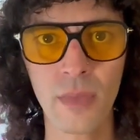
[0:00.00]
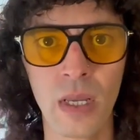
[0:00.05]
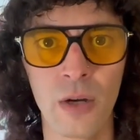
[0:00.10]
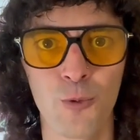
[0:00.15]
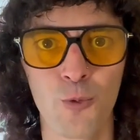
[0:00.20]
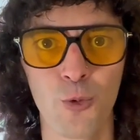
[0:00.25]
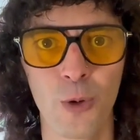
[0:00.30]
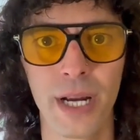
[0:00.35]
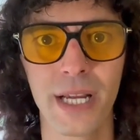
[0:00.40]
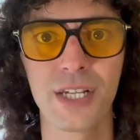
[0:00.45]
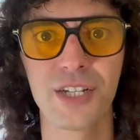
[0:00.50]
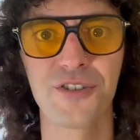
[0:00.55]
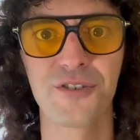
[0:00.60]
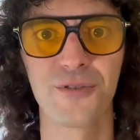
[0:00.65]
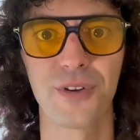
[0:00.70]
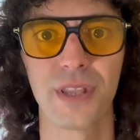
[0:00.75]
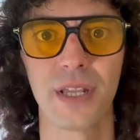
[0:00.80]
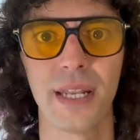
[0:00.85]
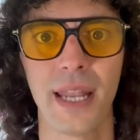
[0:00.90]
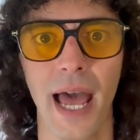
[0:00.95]
rings
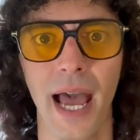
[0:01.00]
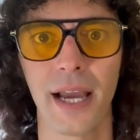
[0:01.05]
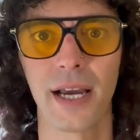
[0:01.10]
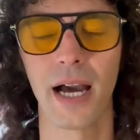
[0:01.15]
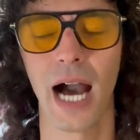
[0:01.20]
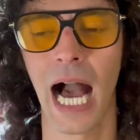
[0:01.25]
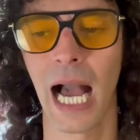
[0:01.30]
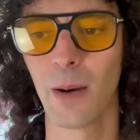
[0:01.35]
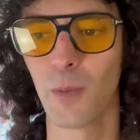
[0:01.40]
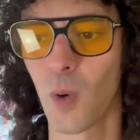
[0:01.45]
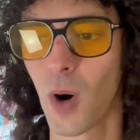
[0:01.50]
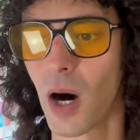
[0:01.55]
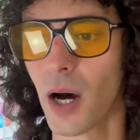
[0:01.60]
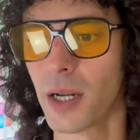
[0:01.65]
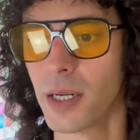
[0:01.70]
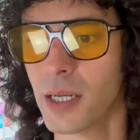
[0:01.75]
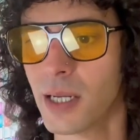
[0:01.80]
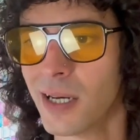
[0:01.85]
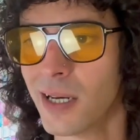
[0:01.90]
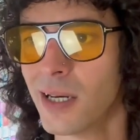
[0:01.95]
for the neck i
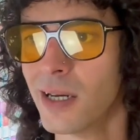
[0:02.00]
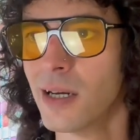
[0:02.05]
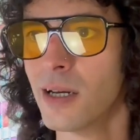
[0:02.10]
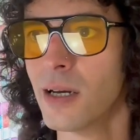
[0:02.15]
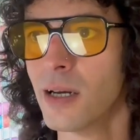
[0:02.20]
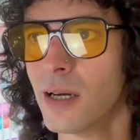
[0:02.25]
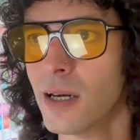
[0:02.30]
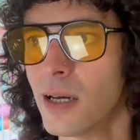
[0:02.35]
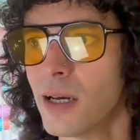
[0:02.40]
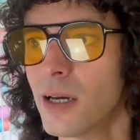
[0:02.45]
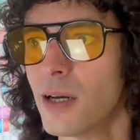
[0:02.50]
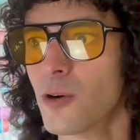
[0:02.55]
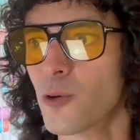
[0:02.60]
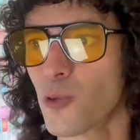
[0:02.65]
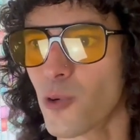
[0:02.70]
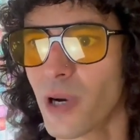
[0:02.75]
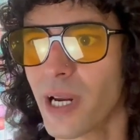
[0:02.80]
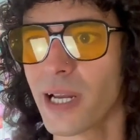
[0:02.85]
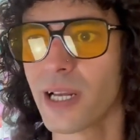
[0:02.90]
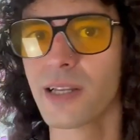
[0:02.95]
want
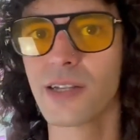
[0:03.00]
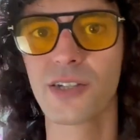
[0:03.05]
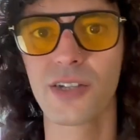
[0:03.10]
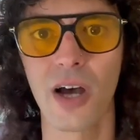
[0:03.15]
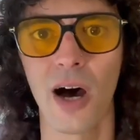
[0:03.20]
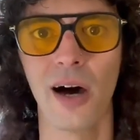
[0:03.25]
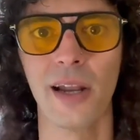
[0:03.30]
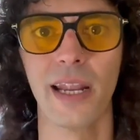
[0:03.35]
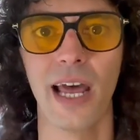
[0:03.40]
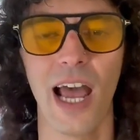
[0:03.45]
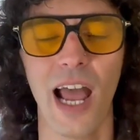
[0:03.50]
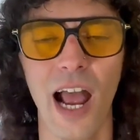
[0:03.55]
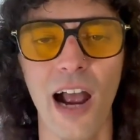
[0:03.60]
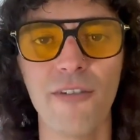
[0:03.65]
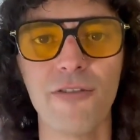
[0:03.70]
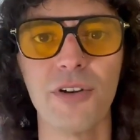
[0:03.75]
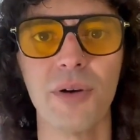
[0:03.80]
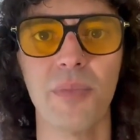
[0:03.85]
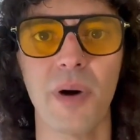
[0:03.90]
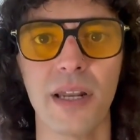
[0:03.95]
rings on
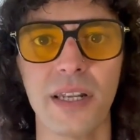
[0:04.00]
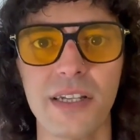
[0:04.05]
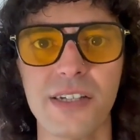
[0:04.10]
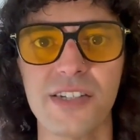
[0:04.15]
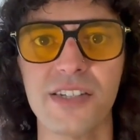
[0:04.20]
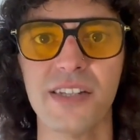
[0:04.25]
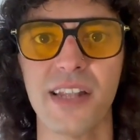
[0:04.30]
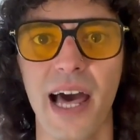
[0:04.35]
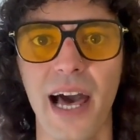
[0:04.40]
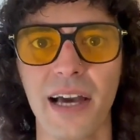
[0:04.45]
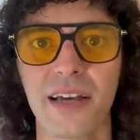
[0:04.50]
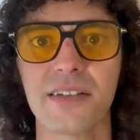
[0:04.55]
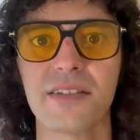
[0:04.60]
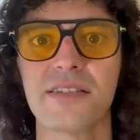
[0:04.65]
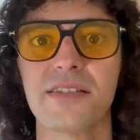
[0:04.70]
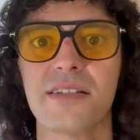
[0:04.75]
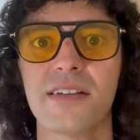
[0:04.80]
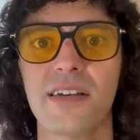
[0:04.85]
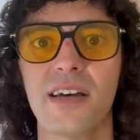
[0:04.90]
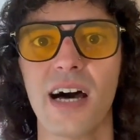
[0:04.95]
everybody's
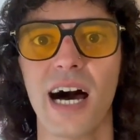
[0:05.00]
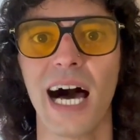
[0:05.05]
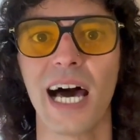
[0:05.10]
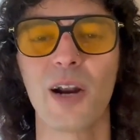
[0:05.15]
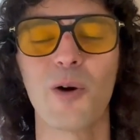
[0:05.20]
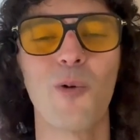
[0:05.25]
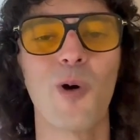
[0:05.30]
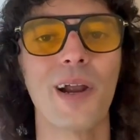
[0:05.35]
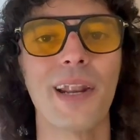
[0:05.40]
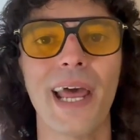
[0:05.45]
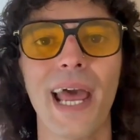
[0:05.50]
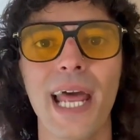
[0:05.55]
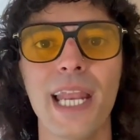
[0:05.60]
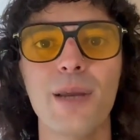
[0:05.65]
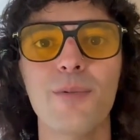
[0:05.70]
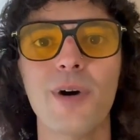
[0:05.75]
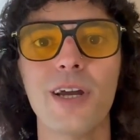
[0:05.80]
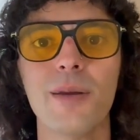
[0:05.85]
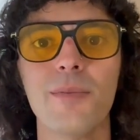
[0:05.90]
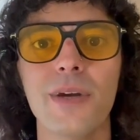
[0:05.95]
necks i don't want
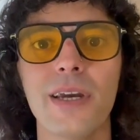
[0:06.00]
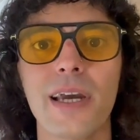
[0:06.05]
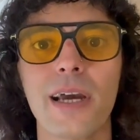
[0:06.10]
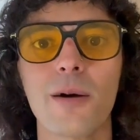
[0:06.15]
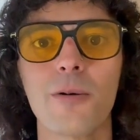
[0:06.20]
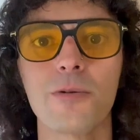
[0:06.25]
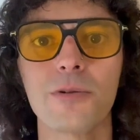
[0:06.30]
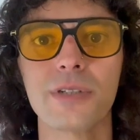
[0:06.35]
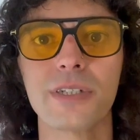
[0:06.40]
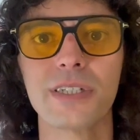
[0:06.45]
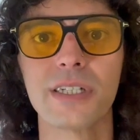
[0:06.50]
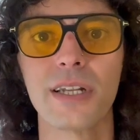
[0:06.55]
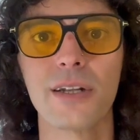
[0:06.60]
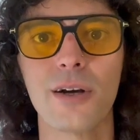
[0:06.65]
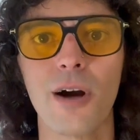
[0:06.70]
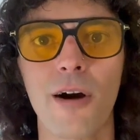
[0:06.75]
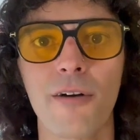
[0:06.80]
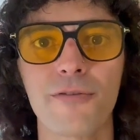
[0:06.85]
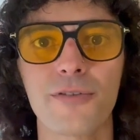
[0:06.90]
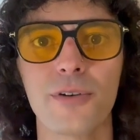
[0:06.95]
anybody being able to sit
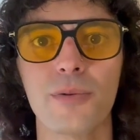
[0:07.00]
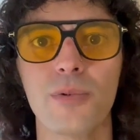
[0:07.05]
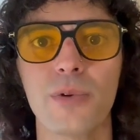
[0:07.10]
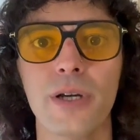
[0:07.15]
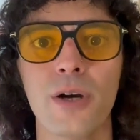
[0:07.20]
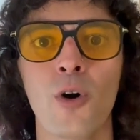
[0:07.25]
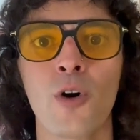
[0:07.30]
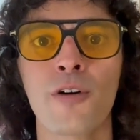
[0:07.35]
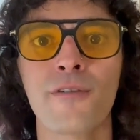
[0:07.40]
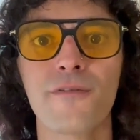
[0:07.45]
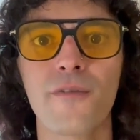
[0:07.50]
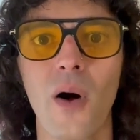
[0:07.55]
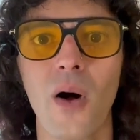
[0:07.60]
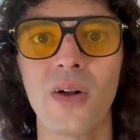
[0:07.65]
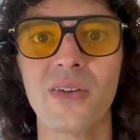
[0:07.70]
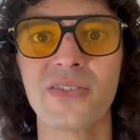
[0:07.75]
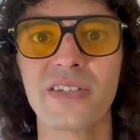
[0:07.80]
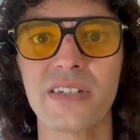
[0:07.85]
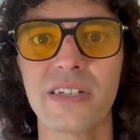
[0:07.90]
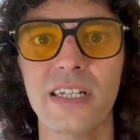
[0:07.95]
comfortably or
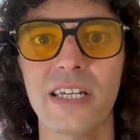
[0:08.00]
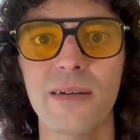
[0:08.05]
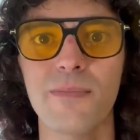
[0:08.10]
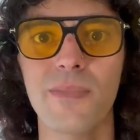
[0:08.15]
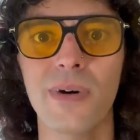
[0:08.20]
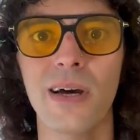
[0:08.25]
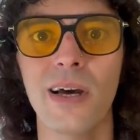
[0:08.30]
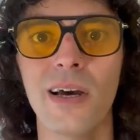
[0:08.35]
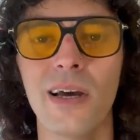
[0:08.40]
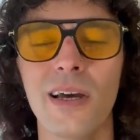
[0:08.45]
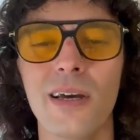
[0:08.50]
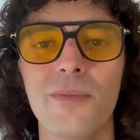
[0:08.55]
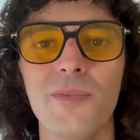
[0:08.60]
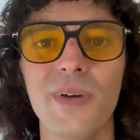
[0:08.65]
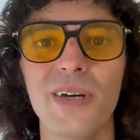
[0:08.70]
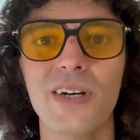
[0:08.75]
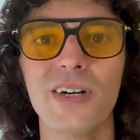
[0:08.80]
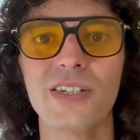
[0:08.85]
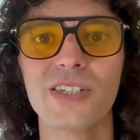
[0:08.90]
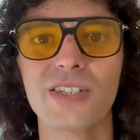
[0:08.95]
fall asleep
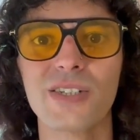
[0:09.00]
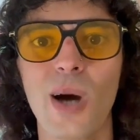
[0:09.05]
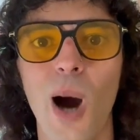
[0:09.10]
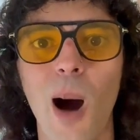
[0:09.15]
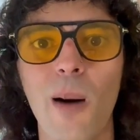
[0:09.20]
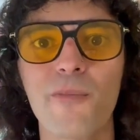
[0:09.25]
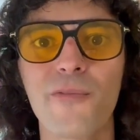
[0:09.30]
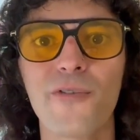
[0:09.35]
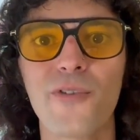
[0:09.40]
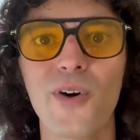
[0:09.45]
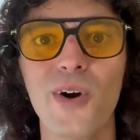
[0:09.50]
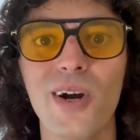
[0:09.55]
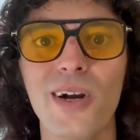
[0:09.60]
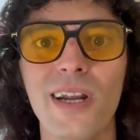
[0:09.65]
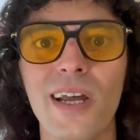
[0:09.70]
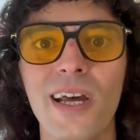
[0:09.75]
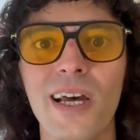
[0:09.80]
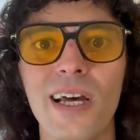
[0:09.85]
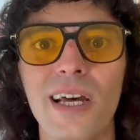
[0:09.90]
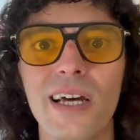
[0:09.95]
because
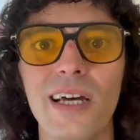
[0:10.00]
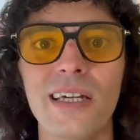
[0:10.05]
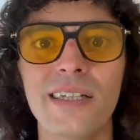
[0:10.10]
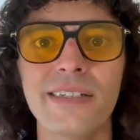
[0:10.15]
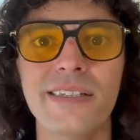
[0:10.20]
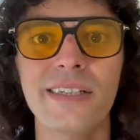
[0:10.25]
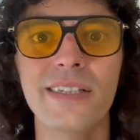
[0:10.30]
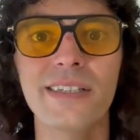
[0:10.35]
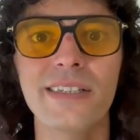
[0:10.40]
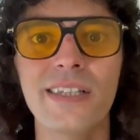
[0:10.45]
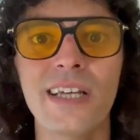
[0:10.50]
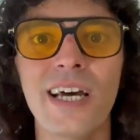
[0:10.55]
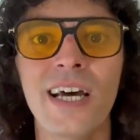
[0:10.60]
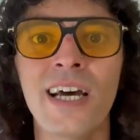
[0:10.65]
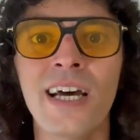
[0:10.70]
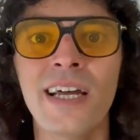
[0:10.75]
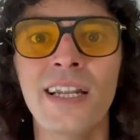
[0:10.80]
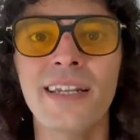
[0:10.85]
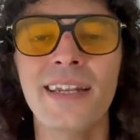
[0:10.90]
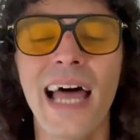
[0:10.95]
comfort is the
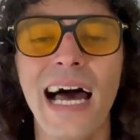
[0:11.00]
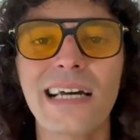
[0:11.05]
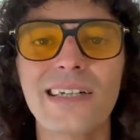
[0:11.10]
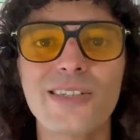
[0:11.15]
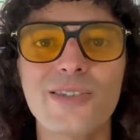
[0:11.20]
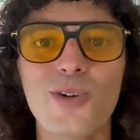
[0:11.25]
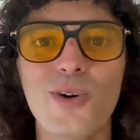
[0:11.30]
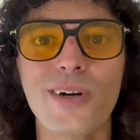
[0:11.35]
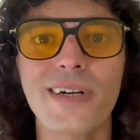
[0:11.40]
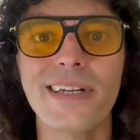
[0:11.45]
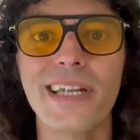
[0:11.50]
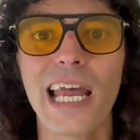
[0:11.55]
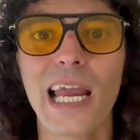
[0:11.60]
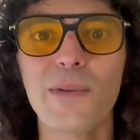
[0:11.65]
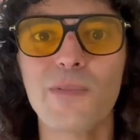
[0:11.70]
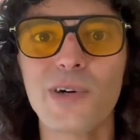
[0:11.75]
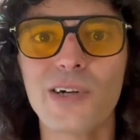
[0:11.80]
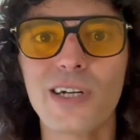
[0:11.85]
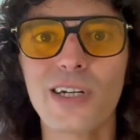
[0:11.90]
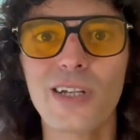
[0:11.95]
next door
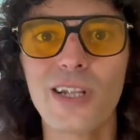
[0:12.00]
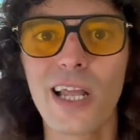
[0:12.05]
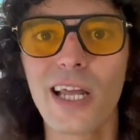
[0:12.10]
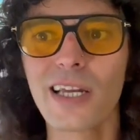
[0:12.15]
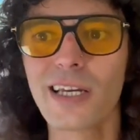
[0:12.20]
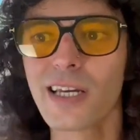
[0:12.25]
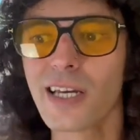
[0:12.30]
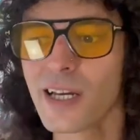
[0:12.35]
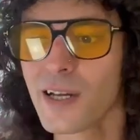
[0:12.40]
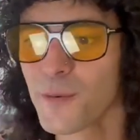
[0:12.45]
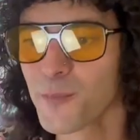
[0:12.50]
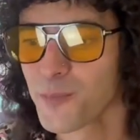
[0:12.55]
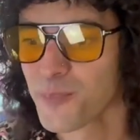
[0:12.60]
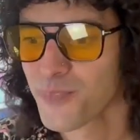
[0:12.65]
neighbor to like